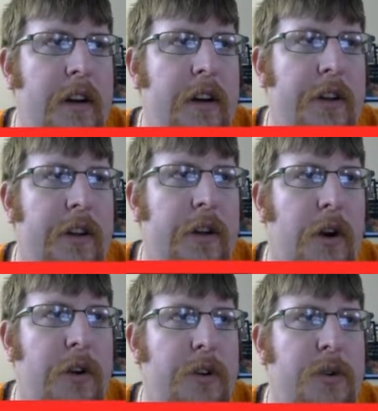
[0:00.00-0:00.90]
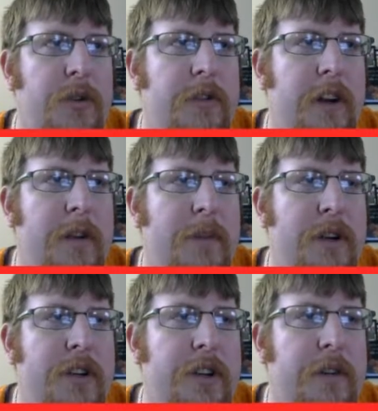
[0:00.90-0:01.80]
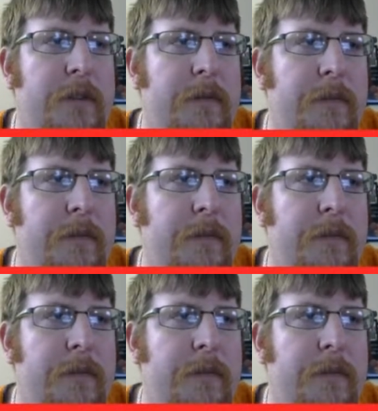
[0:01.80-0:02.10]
the Cartouche of Ambition,